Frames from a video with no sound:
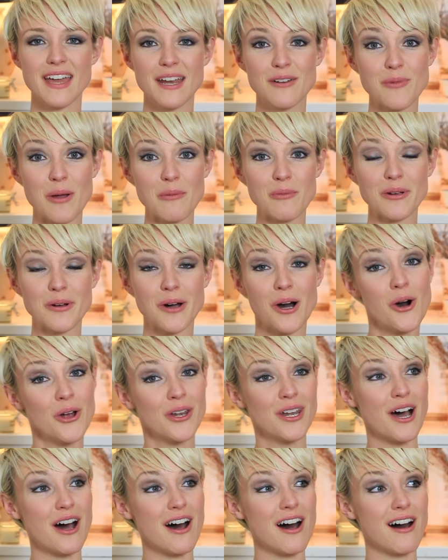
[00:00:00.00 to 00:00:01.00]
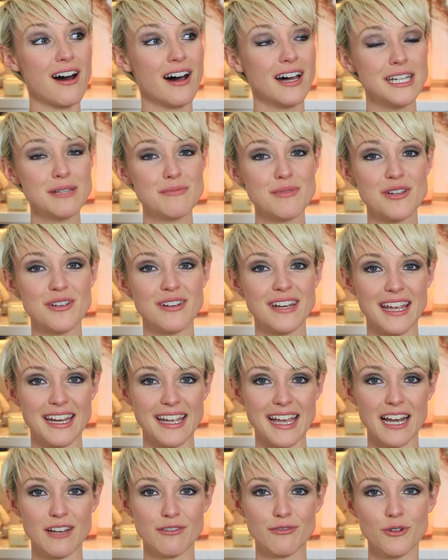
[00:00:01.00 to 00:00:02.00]
Then when we were on our honeymoon in
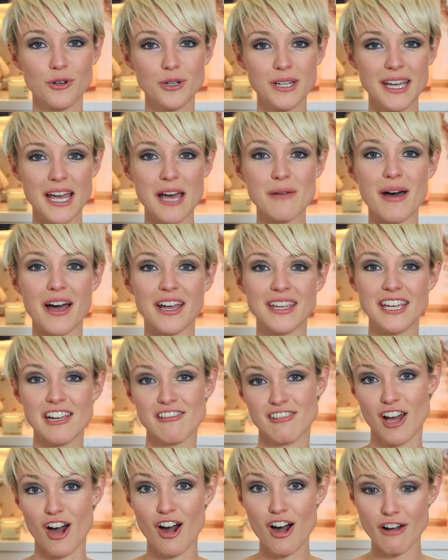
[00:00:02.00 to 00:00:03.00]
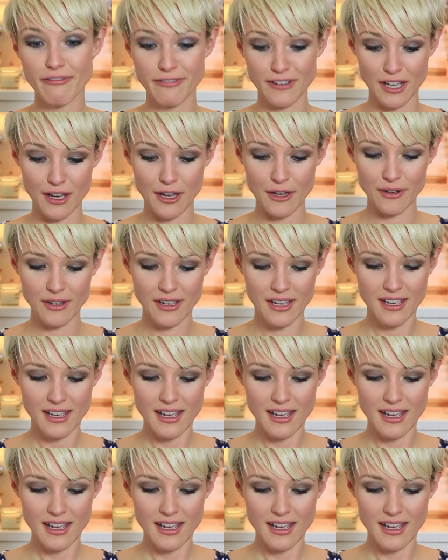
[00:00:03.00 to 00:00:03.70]
California about a year and a half ago,